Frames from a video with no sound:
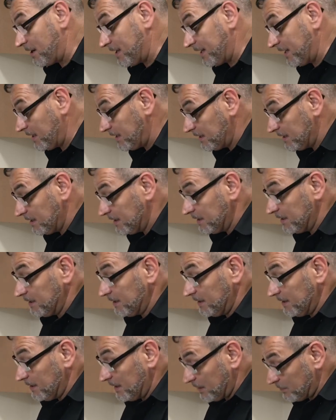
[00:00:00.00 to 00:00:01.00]
on it,
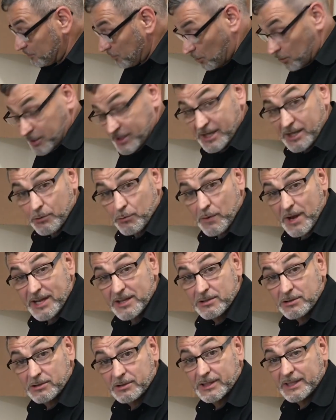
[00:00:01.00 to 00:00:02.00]
turning it
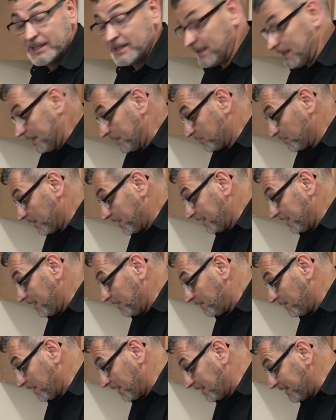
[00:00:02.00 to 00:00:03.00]
regularly is going
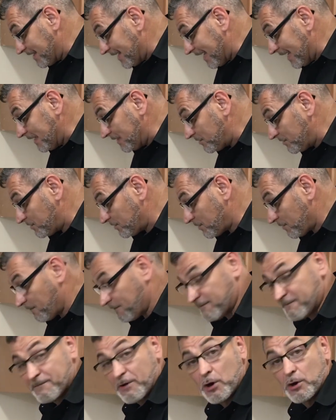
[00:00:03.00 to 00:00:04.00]
to give it a nice
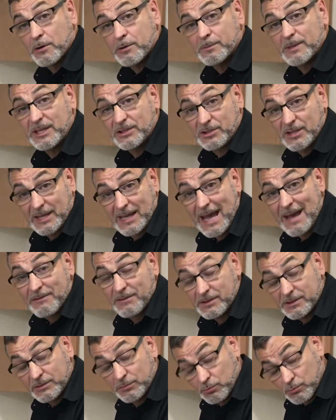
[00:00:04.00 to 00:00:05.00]
firm, it's going
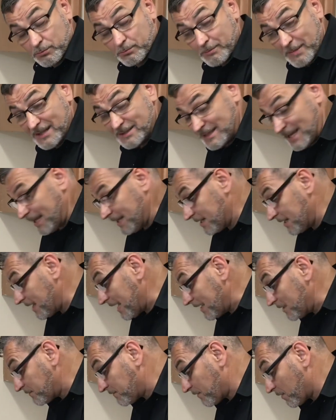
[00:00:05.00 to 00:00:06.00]
to maintain a
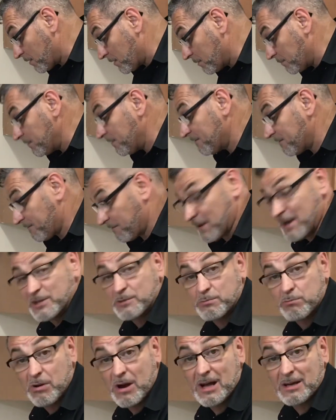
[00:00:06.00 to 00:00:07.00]
nice firm
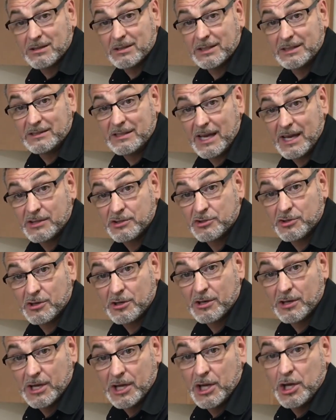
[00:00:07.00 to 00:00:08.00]
fresh broccoli
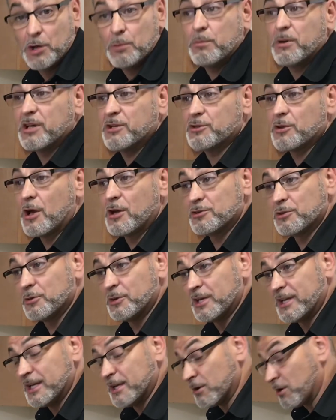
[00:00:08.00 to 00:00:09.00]
texture, but it's
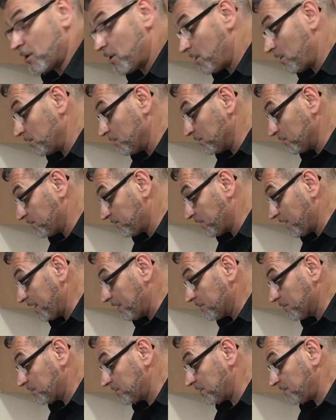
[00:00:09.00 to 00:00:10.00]
also going to get all those
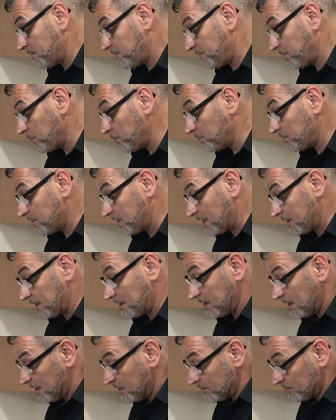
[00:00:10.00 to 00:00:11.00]
flavors infused in
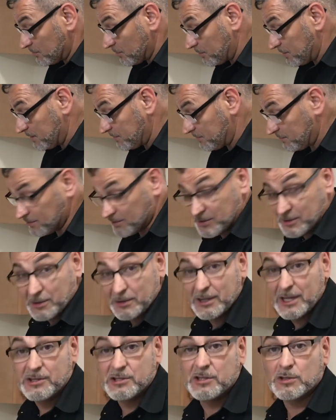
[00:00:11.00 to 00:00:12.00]
it. So this is a
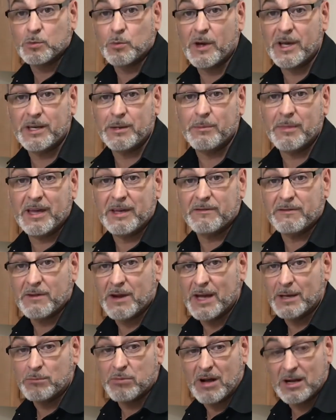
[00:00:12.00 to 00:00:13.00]
delicious way to make
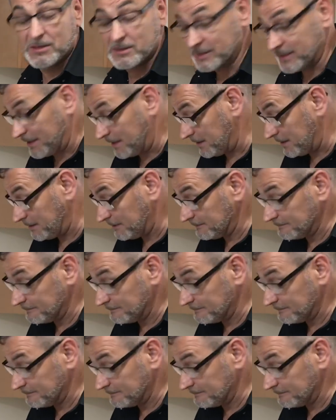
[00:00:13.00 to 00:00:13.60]
fried broccolini.